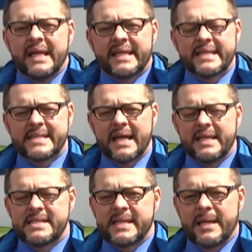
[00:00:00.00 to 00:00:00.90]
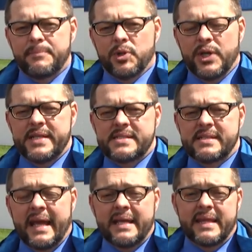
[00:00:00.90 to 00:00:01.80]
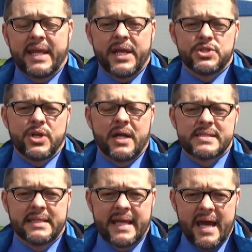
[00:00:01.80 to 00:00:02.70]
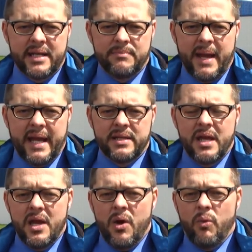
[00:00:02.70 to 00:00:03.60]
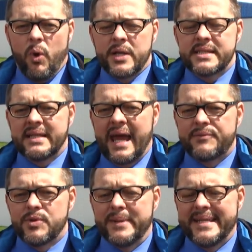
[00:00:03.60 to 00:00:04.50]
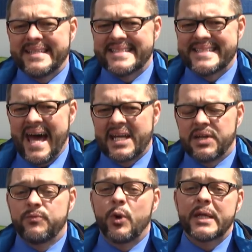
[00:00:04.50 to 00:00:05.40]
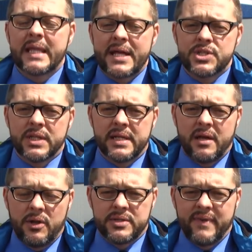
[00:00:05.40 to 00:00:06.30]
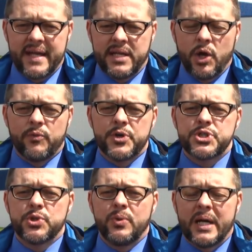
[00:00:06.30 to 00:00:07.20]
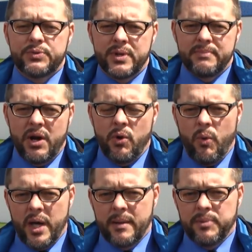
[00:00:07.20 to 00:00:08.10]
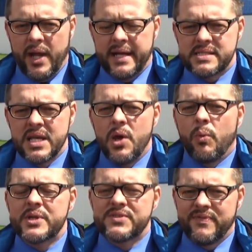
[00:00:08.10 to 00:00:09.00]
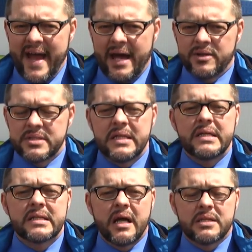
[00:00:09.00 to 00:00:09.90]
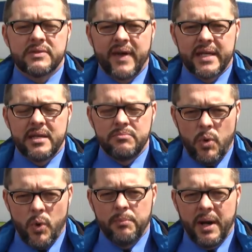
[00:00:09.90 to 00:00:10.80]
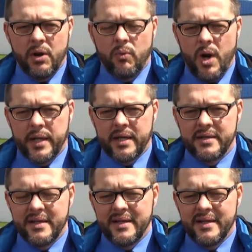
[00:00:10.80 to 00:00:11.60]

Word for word: Kentucky State Police say that a Johnson County man wanted after being indicted for allegedly cultivating over 200 marijuana plants was found cultivating more marijuana.